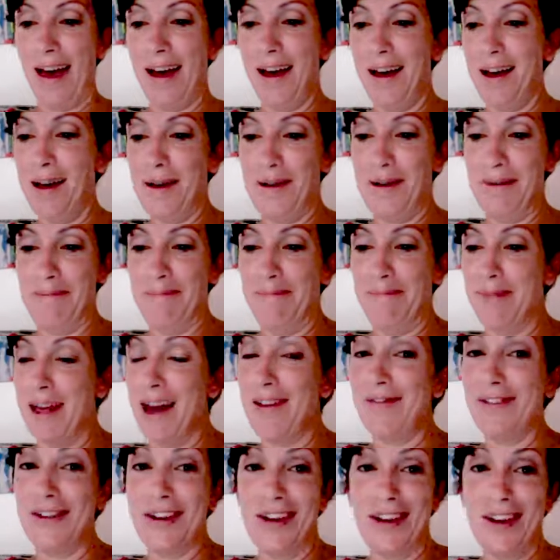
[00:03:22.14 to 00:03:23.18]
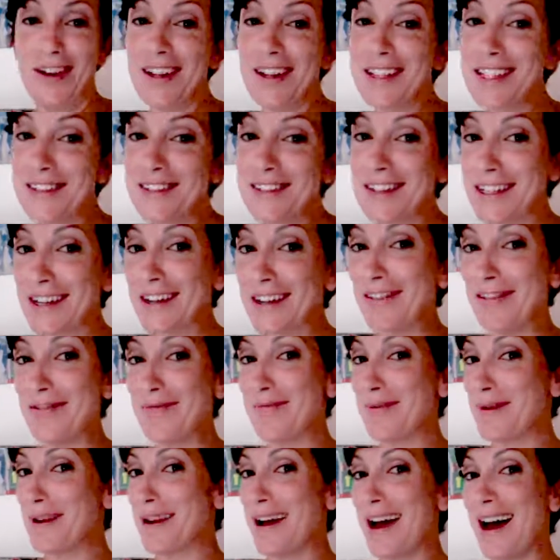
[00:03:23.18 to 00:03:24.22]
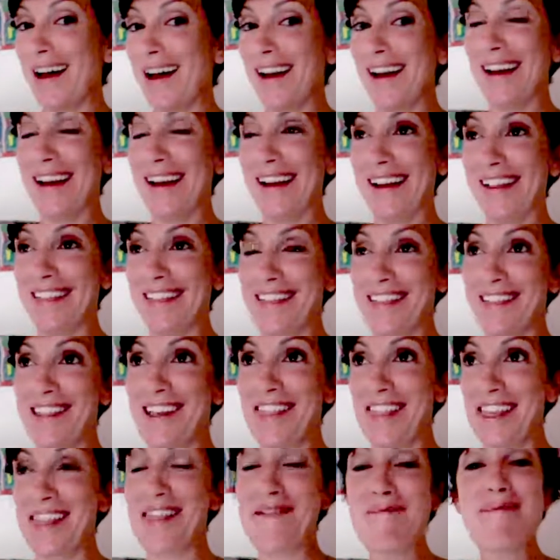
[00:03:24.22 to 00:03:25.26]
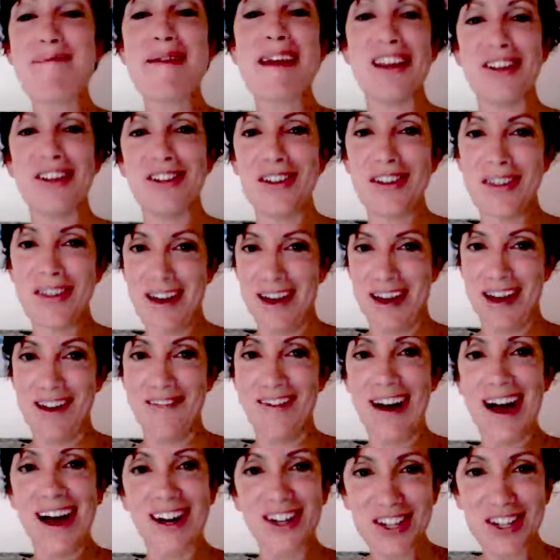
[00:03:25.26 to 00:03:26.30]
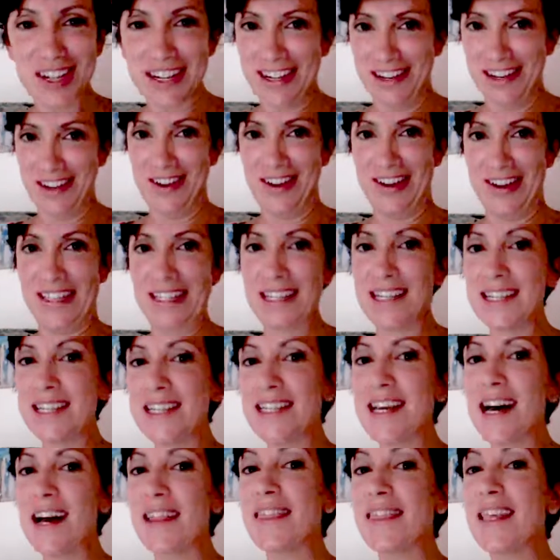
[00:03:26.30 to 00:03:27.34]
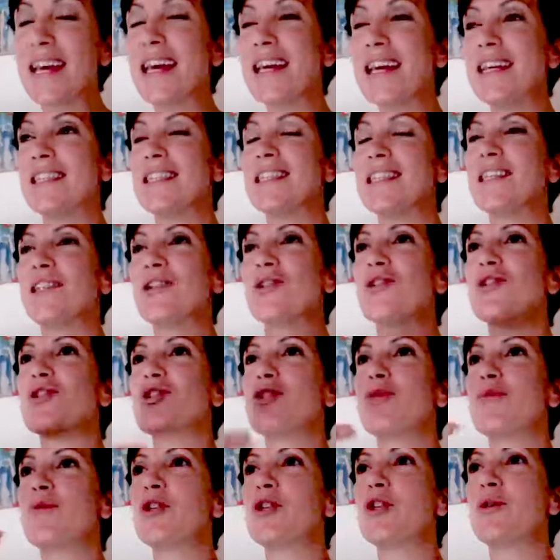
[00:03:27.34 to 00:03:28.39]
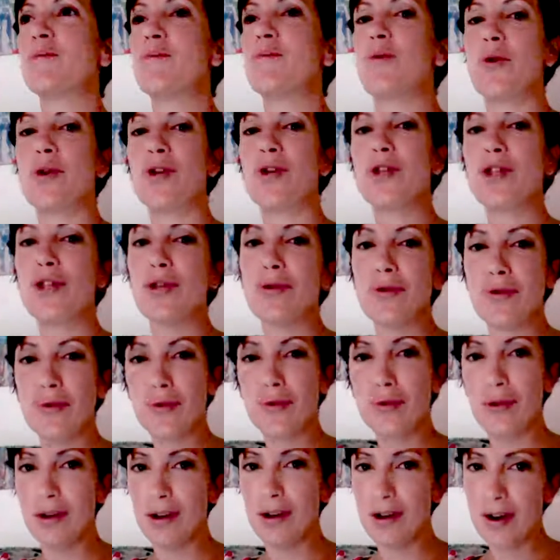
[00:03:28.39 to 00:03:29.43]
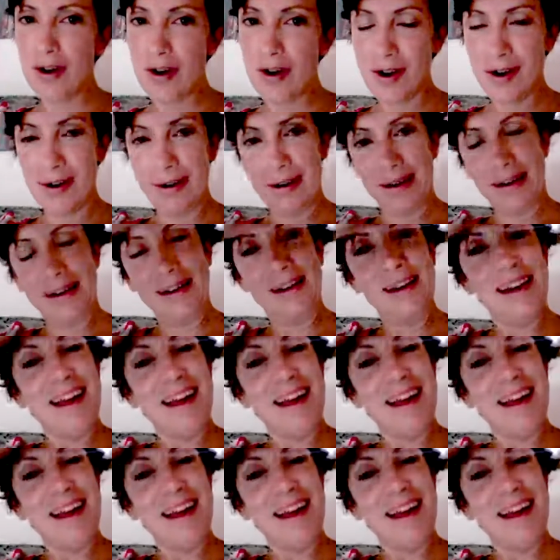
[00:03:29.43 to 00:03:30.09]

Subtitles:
I've learned lots of stuff, but I think the major thing I've actually learned is that there is still so much more to learn.